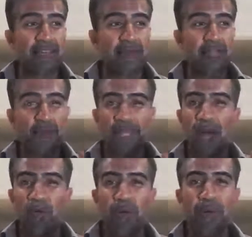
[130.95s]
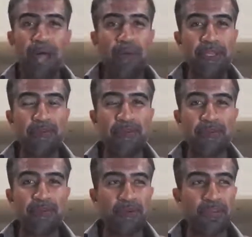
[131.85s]
Because without willpower,
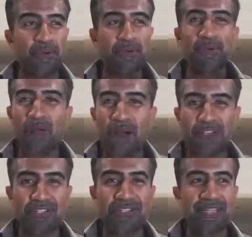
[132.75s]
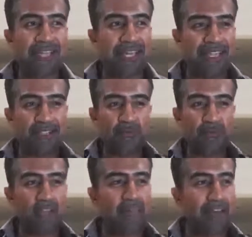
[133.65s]
you're crushed. And it's a
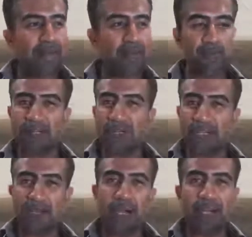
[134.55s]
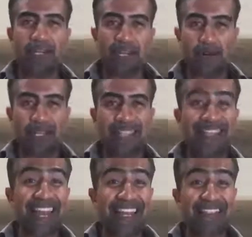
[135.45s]
real effort between combining our
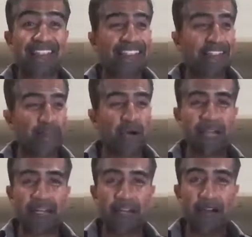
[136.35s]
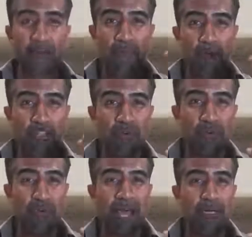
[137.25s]
intellect, combining our
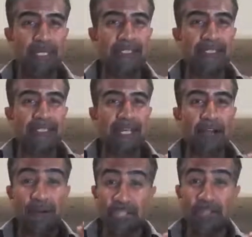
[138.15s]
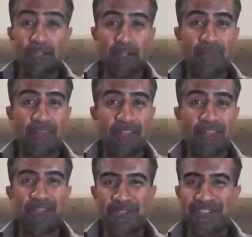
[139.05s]
emotional power, our EQ
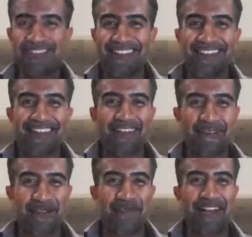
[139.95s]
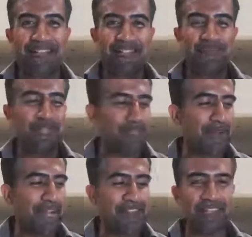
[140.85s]
strength. Ush, a friend of mine, she speaks
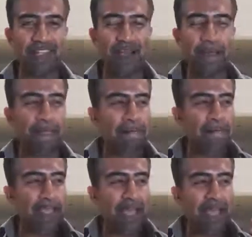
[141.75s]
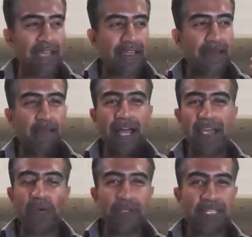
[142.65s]
about this a lot. And
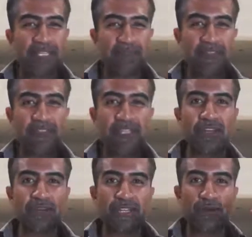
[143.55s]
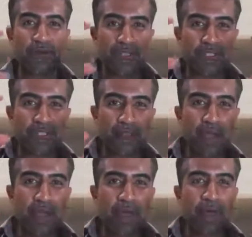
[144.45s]
combining all these different skills in order to
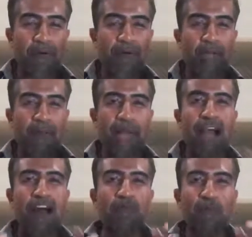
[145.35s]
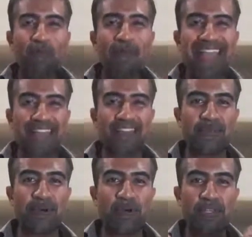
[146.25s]
provide a powerful base
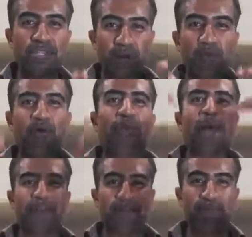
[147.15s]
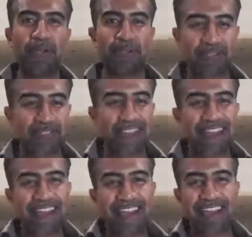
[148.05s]
upon which our willpower can build.
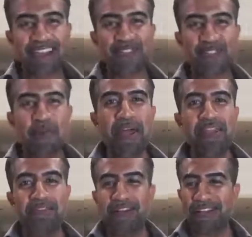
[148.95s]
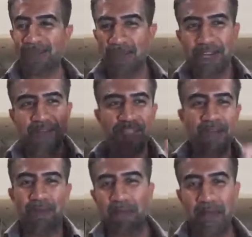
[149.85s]
And yet so many of us, we lose
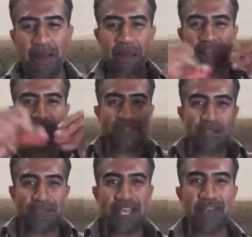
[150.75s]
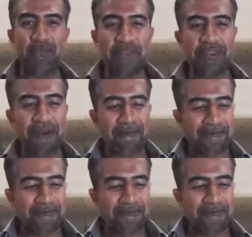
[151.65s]
that willpower. It just goes out the window.